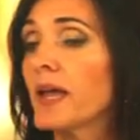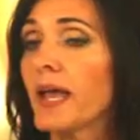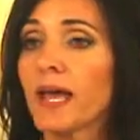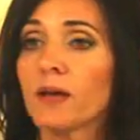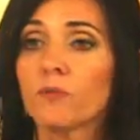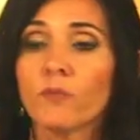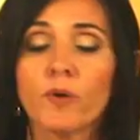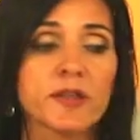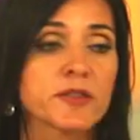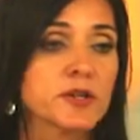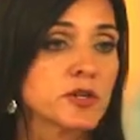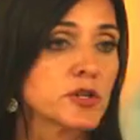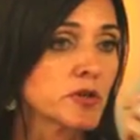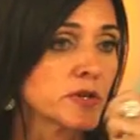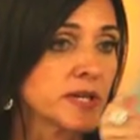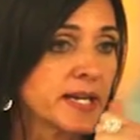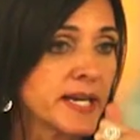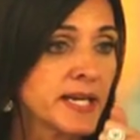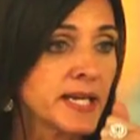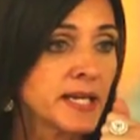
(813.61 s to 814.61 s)
And whether
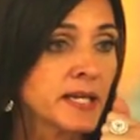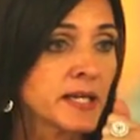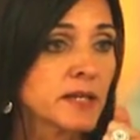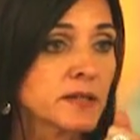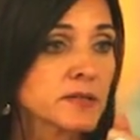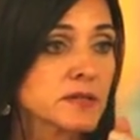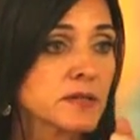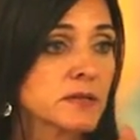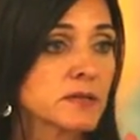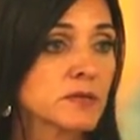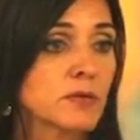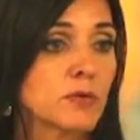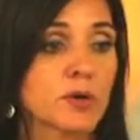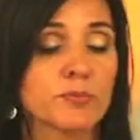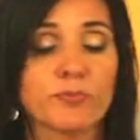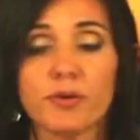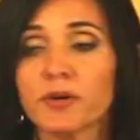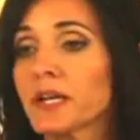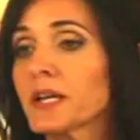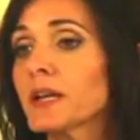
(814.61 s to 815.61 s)
you're eating it
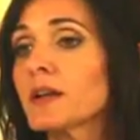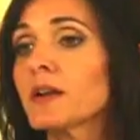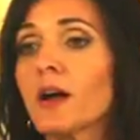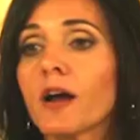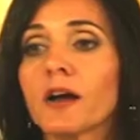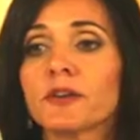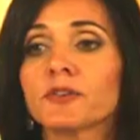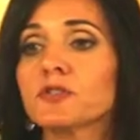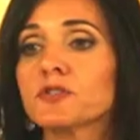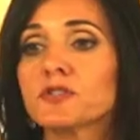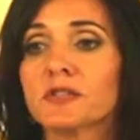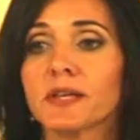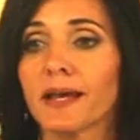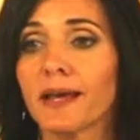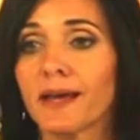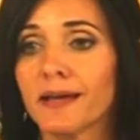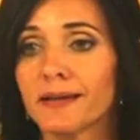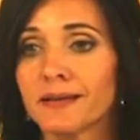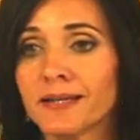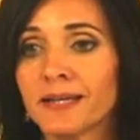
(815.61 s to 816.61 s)
or putting it on your
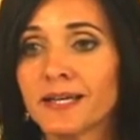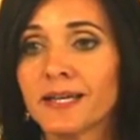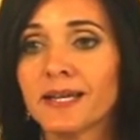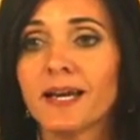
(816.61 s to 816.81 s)
skin,